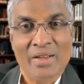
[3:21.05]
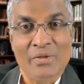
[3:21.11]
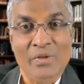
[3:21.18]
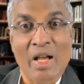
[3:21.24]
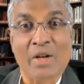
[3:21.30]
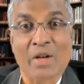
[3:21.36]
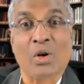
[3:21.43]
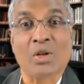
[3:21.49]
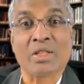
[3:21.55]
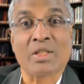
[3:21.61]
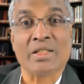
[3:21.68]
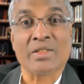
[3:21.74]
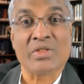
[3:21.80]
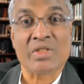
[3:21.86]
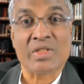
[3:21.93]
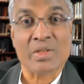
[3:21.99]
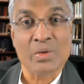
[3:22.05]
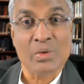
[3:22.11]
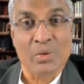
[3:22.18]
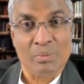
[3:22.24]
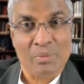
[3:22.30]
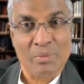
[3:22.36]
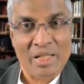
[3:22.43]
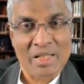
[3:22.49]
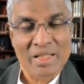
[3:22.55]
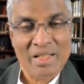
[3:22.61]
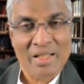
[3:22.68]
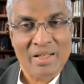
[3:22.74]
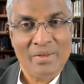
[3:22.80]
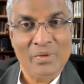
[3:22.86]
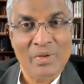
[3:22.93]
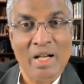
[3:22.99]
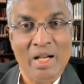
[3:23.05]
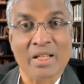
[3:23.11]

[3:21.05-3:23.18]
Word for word: We are not consumed. We